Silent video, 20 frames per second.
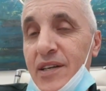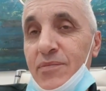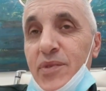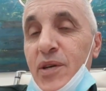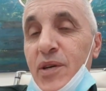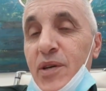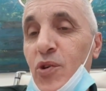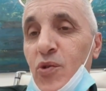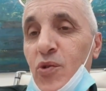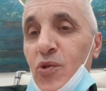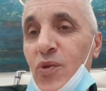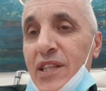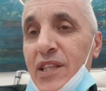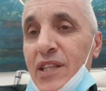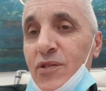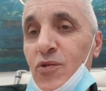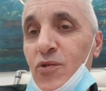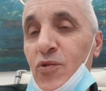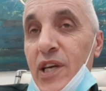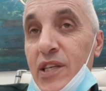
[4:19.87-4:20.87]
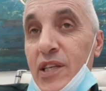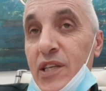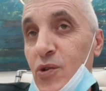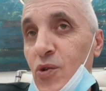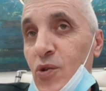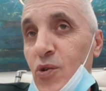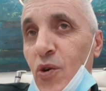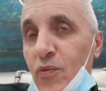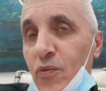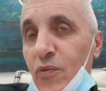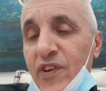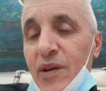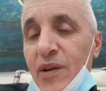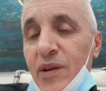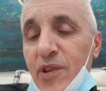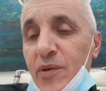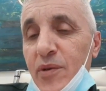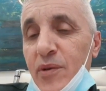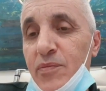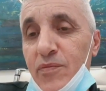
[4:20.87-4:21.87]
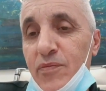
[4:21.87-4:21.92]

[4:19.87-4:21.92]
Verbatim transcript: People want to work, from the